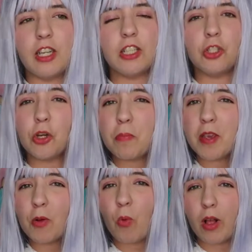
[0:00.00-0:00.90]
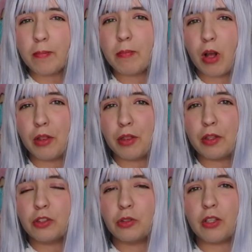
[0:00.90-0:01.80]
It took me 1 month
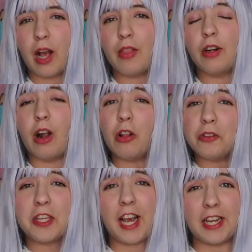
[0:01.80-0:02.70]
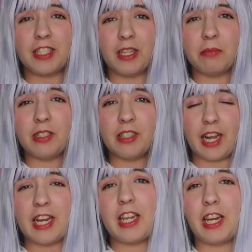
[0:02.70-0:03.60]
to gather all the items
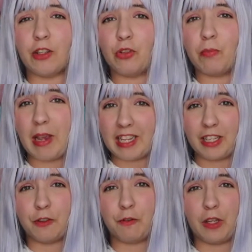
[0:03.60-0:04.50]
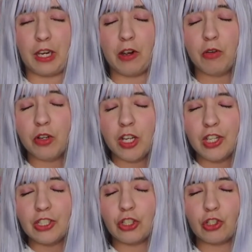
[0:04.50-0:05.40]
that I needed to make this video.
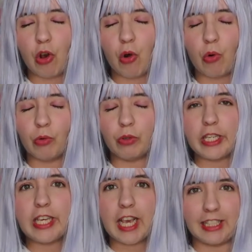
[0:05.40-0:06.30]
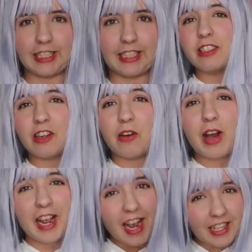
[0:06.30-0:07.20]
So yes, so
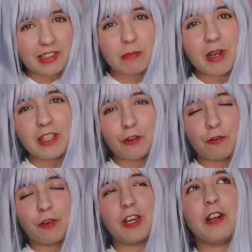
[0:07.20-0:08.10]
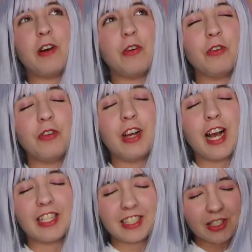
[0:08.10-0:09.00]
I had to make this video
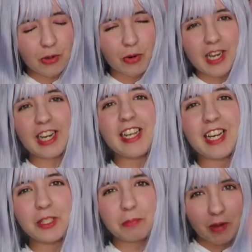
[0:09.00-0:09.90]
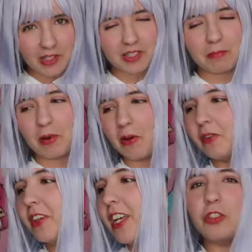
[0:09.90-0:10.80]
as quickly as
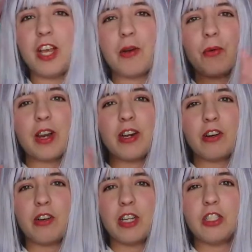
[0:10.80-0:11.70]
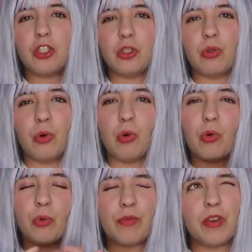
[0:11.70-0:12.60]
possible. Today we are going
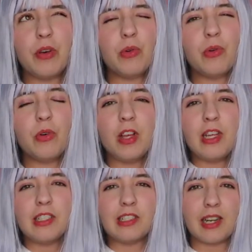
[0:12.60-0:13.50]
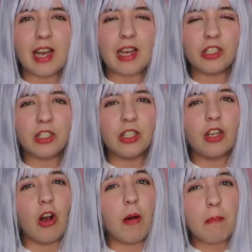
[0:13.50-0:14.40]
to review slash
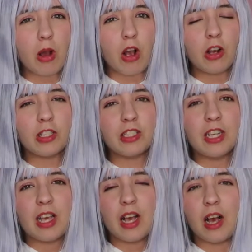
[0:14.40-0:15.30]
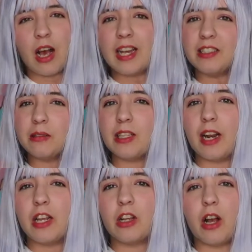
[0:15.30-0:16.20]
unbox items
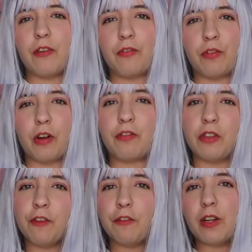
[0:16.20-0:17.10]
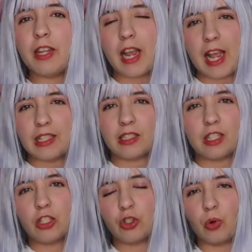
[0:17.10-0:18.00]
that I got from different
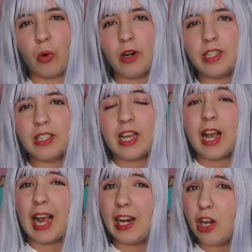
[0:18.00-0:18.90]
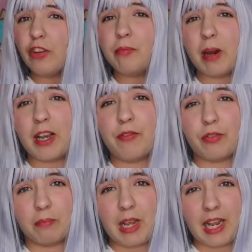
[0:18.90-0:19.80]
Etsy stores. I love buying
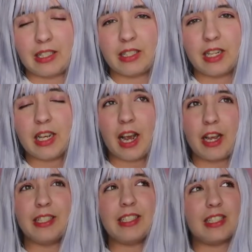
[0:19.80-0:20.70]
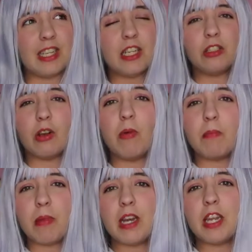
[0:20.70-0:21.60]
from Etsy. I see
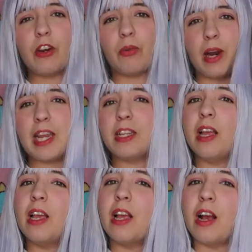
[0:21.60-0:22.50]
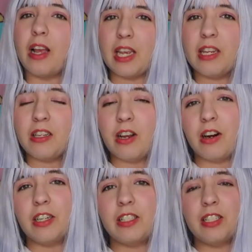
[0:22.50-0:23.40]
so many great indie
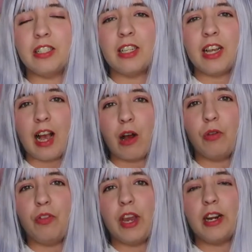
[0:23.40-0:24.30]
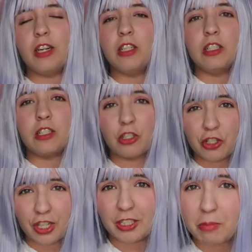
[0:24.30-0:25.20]
artists out there,
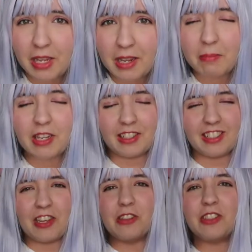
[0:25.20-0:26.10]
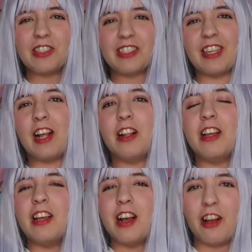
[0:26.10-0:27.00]
such as me, because I used to
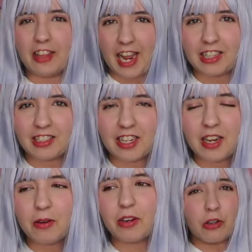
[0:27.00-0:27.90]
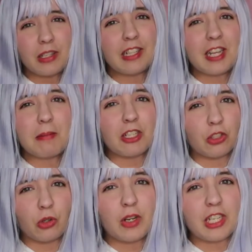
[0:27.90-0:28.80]
sell on Etsy. Currently my
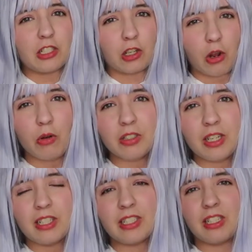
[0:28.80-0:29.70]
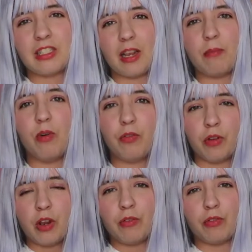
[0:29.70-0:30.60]
store is closed since I moved
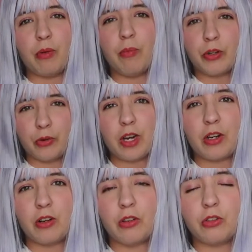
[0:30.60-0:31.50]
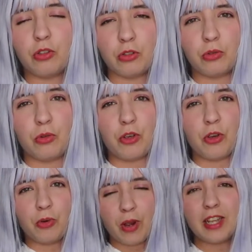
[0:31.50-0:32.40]
from Puerto Rico to
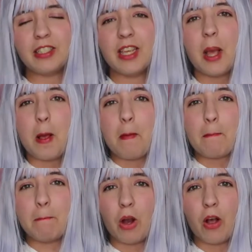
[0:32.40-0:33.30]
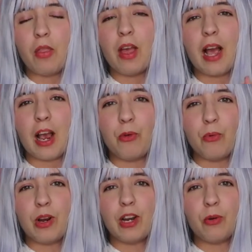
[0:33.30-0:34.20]
US, but I
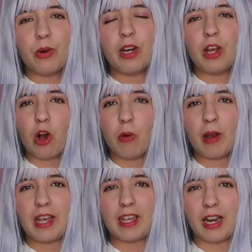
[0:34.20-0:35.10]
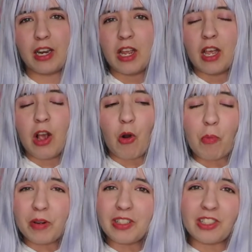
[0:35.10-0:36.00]
really really hope I can
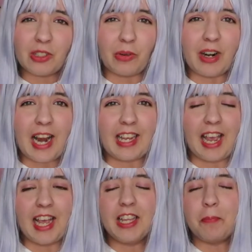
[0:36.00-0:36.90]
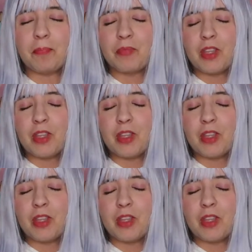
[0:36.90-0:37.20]
open the store again.